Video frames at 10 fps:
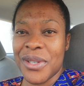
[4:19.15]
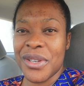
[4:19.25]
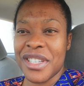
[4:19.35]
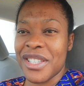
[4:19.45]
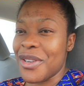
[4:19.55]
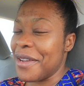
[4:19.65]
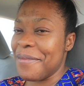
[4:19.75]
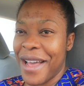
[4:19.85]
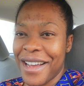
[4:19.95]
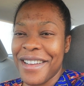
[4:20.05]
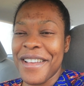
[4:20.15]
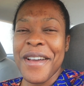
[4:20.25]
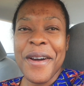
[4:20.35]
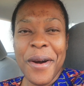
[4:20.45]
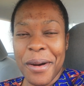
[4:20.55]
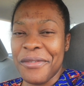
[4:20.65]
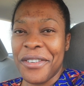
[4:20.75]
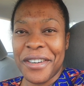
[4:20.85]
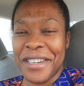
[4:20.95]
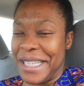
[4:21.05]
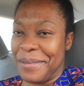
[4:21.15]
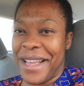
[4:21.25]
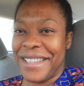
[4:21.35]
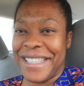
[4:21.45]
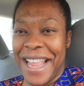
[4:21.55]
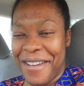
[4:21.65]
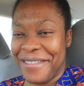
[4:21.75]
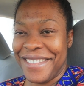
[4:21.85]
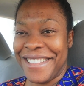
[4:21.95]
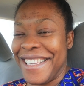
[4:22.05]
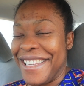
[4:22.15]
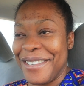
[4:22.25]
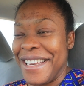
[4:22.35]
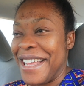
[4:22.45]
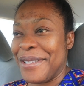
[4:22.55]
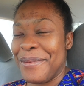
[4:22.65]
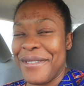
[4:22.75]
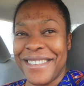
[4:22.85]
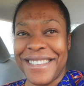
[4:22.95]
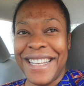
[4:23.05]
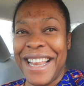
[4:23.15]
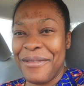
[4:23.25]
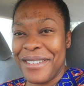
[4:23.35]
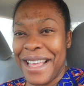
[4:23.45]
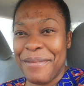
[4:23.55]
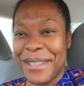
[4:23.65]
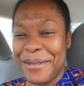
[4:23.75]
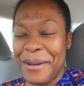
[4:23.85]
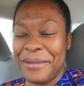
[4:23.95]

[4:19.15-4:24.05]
So she's going back home for Christmas now see today is what 11th I'll be